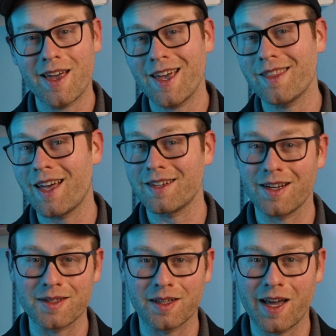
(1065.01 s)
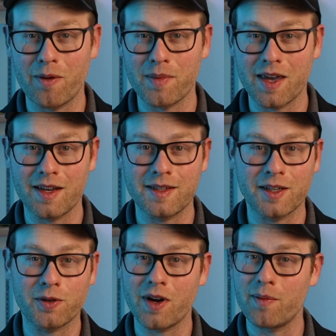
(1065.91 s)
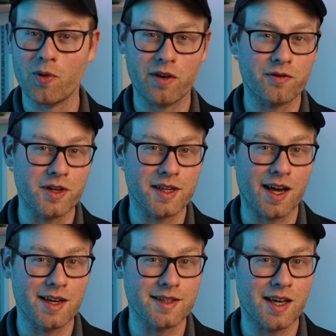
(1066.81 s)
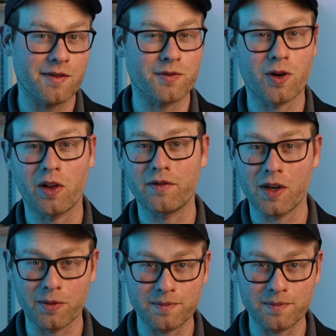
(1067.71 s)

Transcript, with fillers: and that does allow me to create more free content for all of you.